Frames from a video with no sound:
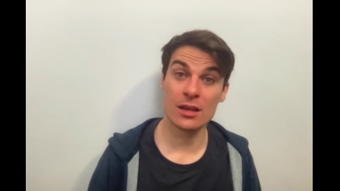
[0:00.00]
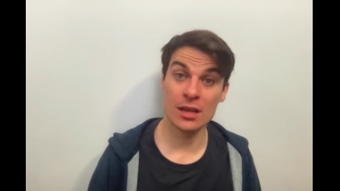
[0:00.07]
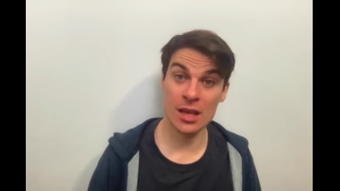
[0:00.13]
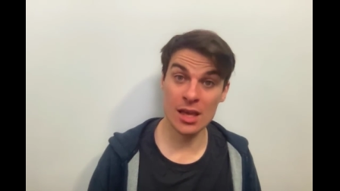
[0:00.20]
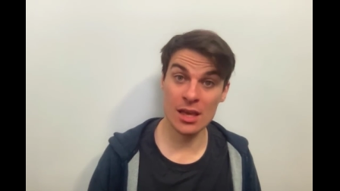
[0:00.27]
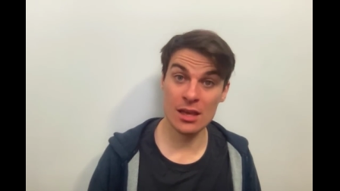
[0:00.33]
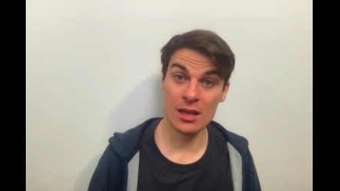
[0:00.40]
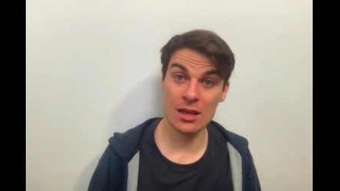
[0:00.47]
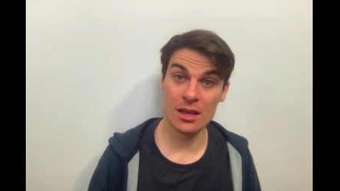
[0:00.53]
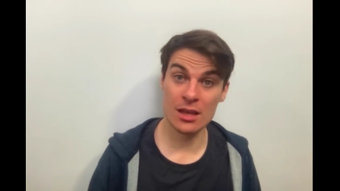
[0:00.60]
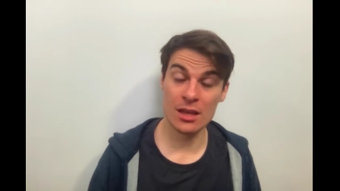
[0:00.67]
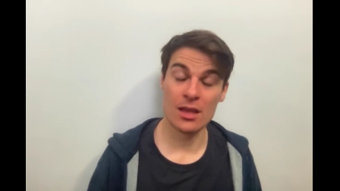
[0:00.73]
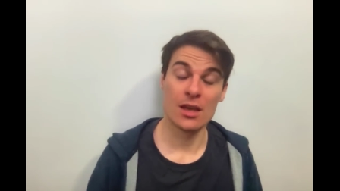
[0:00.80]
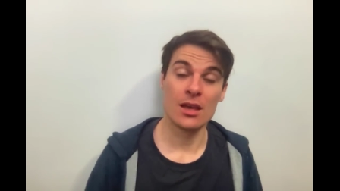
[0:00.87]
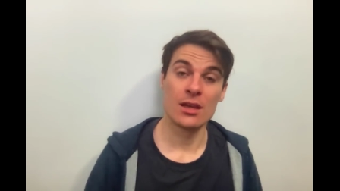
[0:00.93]
Yeah?
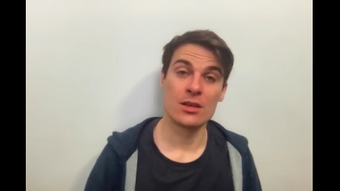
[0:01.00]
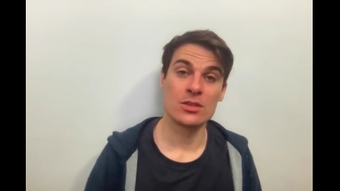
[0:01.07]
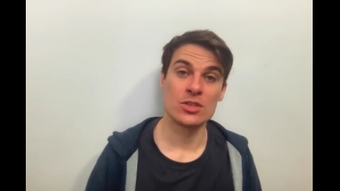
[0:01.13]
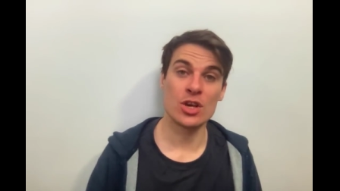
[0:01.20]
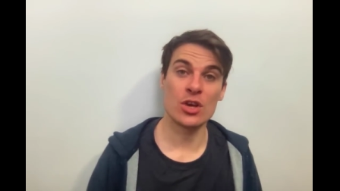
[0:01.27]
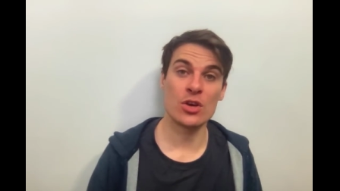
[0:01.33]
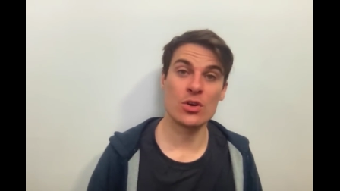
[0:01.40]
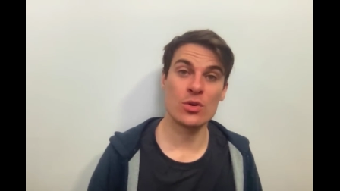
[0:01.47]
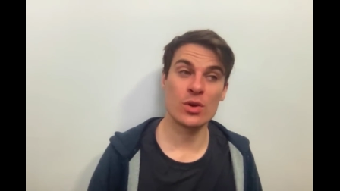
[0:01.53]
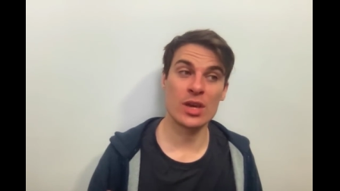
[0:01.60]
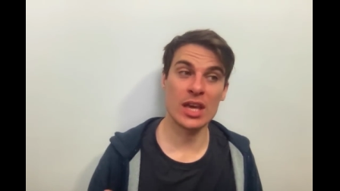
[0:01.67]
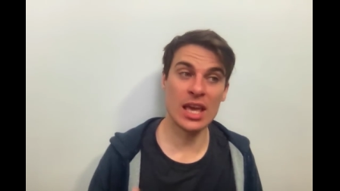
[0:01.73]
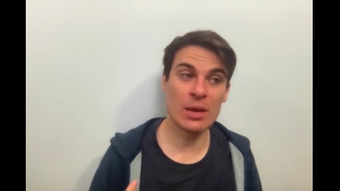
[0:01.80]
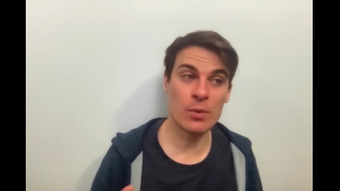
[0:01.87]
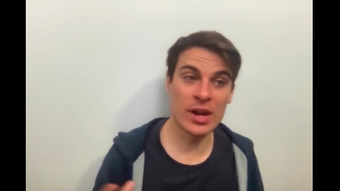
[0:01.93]
So
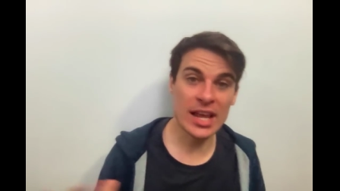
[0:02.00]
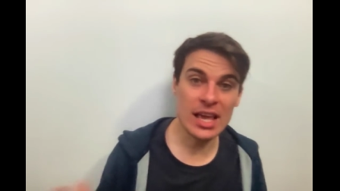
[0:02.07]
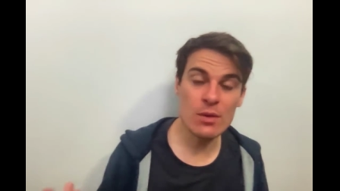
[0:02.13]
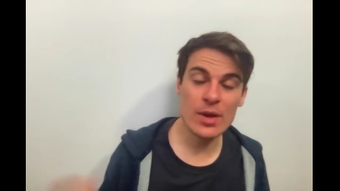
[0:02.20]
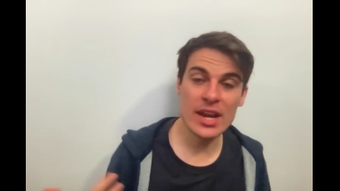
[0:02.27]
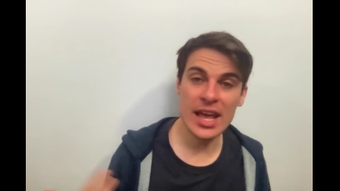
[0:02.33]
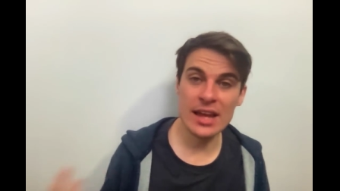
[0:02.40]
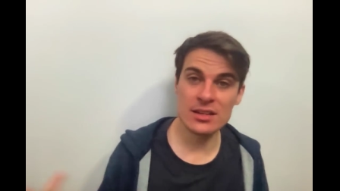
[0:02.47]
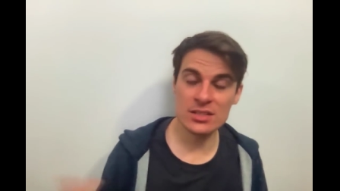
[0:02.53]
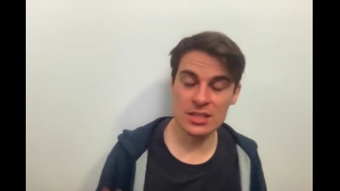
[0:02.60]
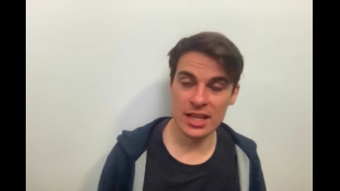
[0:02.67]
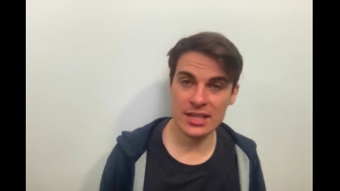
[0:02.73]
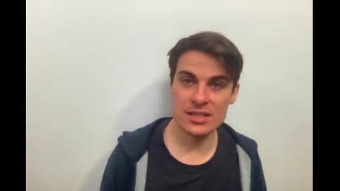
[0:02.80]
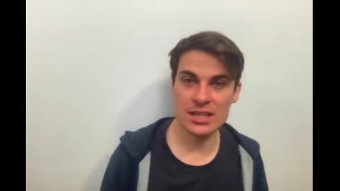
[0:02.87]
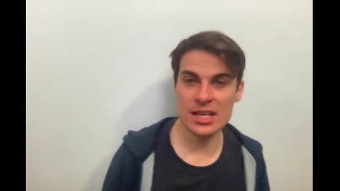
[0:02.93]
he, when he went out and
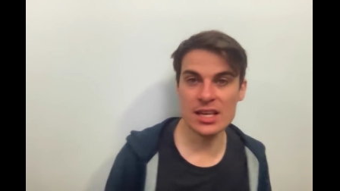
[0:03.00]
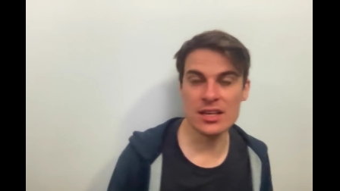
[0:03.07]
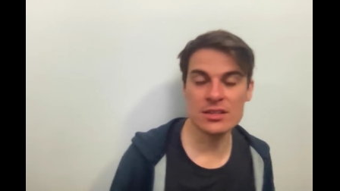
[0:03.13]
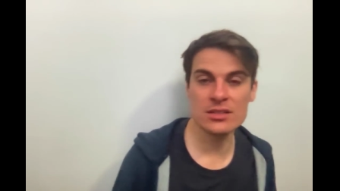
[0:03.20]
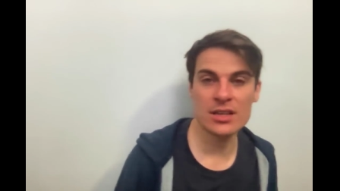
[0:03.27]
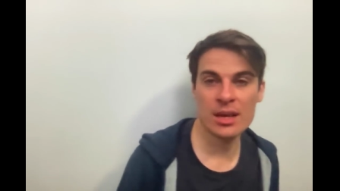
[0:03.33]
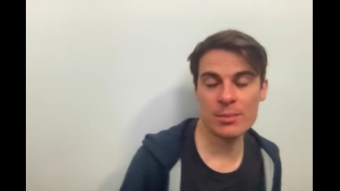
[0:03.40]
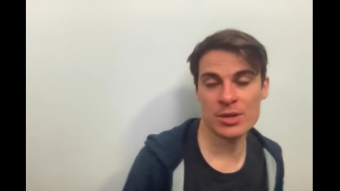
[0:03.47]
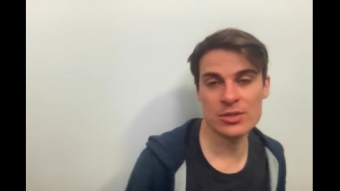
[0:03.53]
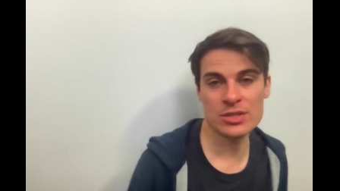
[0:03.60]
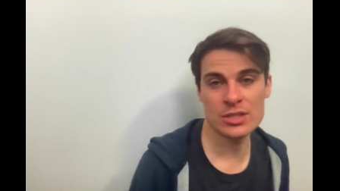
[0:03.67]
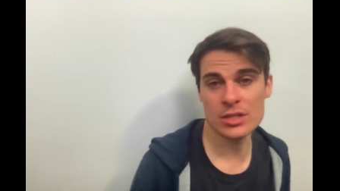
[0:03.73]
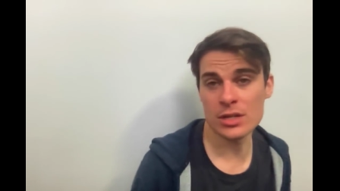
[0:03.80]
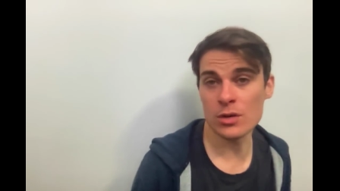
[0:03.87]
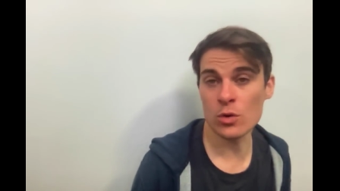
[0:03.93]
selected his, and because
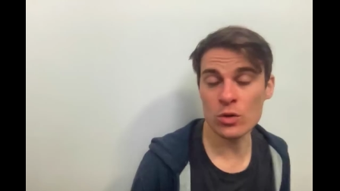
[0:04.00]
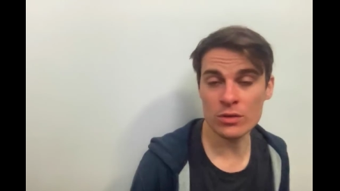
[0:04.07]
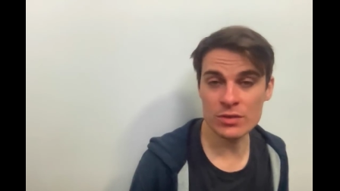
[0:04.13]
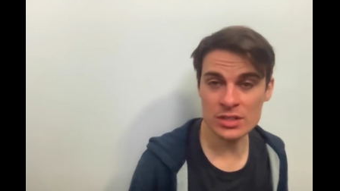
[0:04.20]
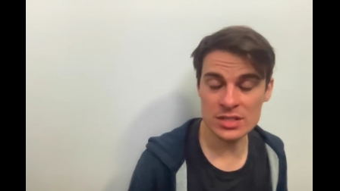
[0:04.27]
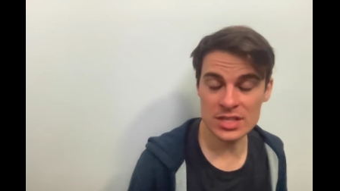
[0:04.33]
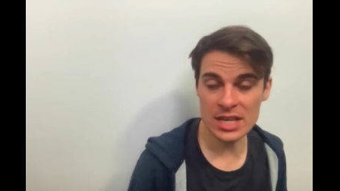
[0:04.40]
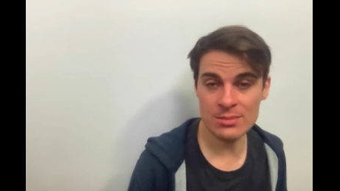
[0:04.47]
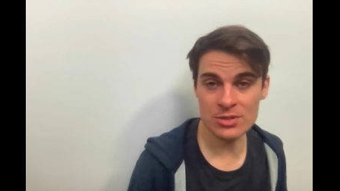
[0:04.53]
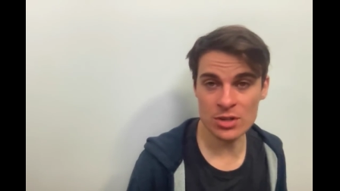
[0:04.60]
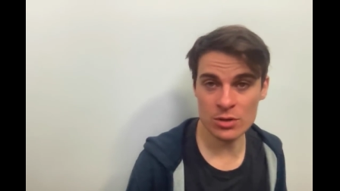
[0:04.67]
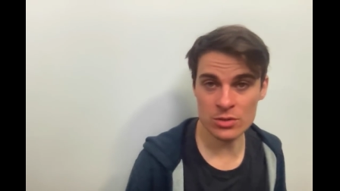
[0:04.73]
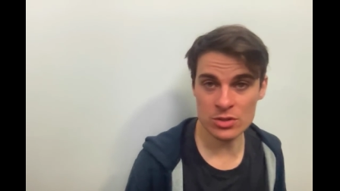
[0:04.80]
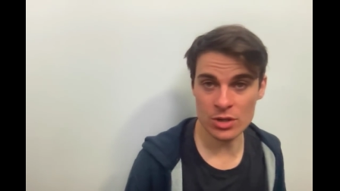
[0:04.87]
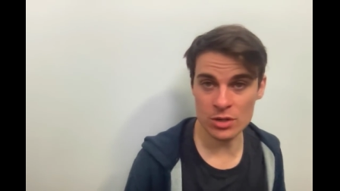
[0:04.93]
he'd done all of this deep
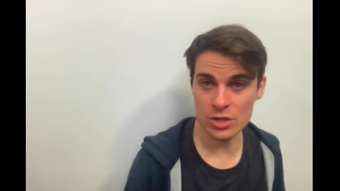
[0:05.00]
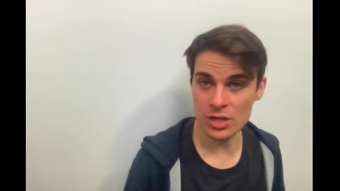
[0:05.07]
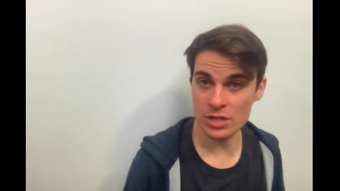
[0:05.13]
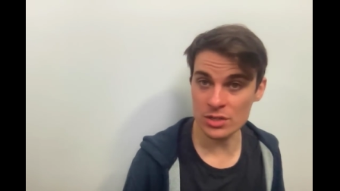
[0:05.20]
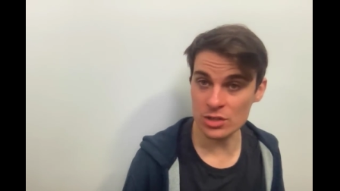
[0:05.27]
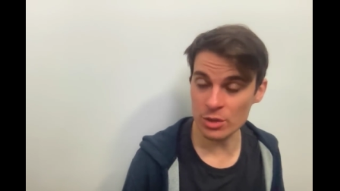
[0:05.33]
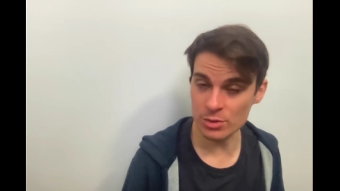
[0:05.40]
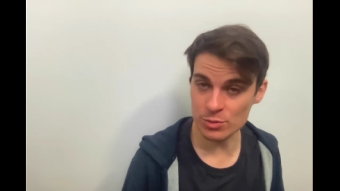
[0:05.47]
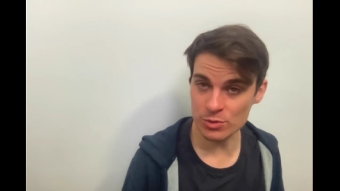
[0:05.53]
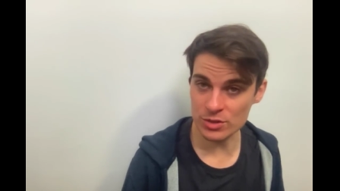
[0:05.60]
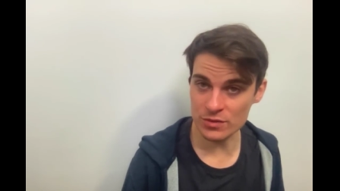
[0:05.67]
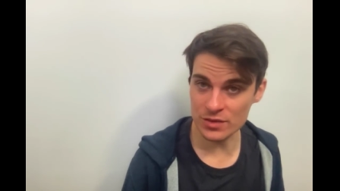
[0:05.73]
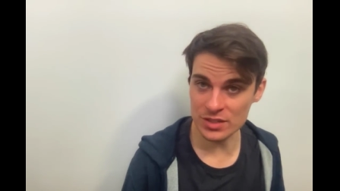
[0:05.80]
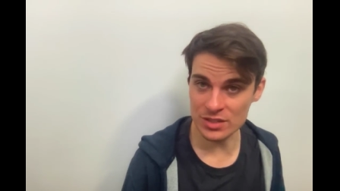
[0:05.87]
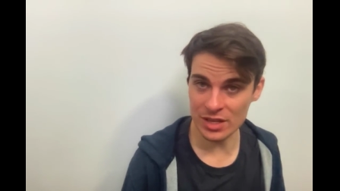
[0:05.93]
soul searching, and he's so much more
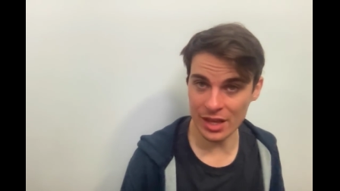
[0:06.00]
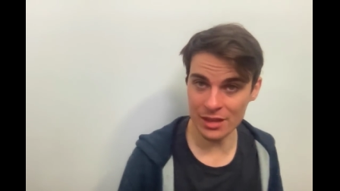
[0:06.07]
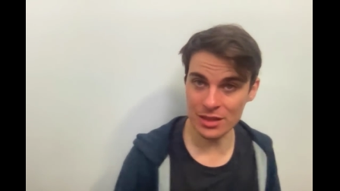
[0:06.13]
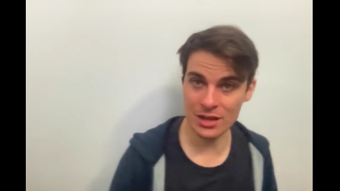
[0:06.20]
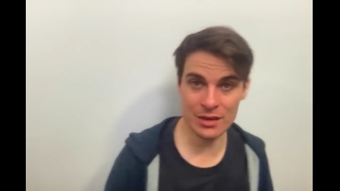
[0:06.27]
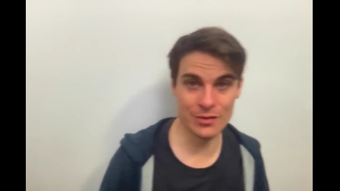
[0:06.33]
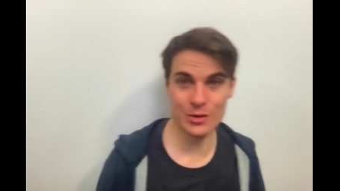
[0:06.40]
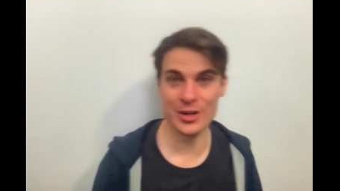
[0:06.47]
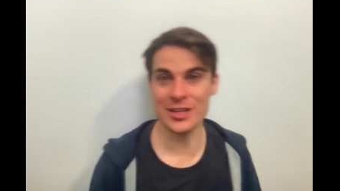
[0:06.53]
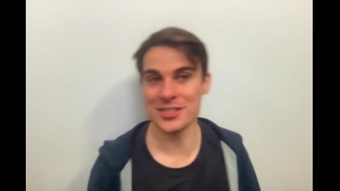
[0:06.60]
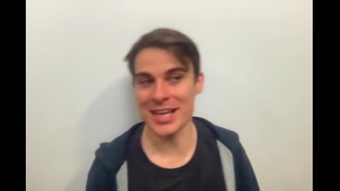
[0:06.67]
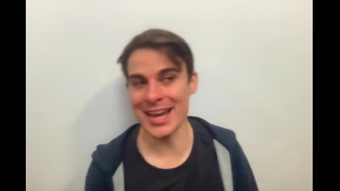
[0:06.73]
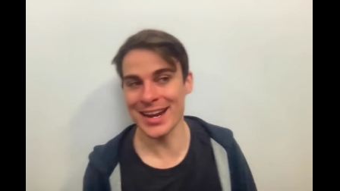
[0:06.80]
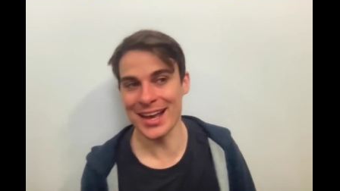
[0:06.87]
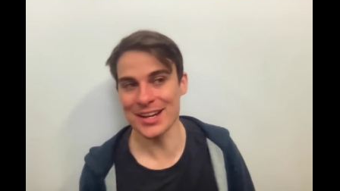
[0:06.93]
sophisticated than everyone else,
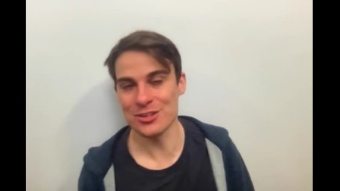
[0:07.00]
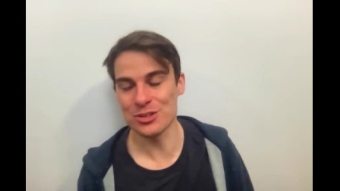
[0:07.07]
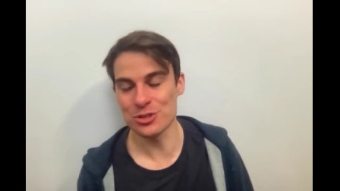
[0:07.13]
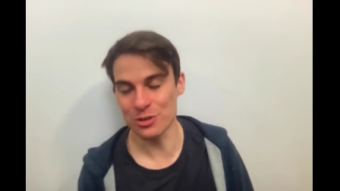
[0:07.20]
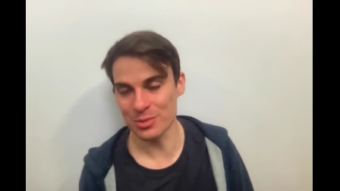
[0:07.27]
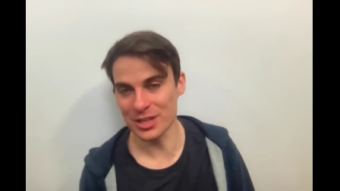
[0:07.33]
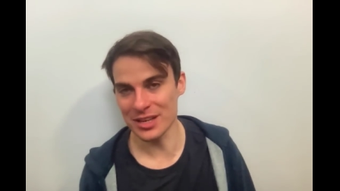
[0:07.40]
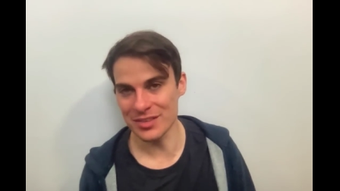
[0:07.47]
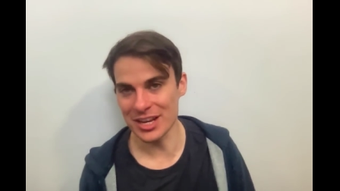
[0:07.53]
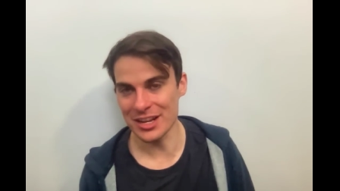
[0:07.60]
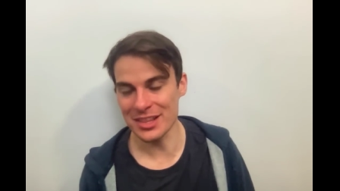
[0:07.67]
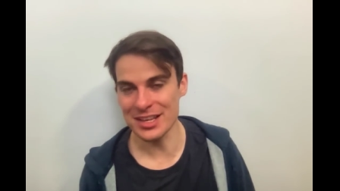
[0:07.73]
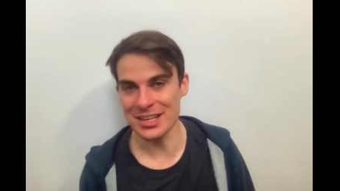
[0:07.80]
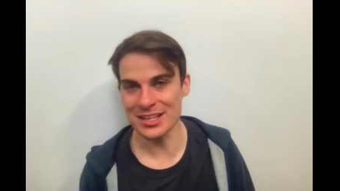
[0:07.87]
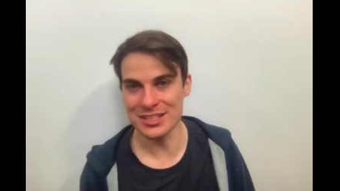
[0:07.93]
and I actually do believe that. I
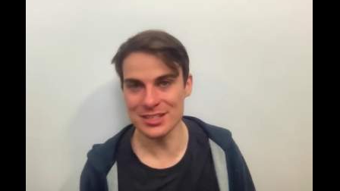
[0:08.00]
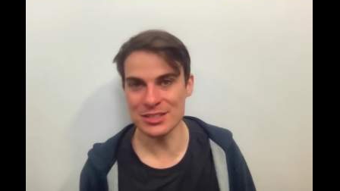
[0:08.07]
think he is.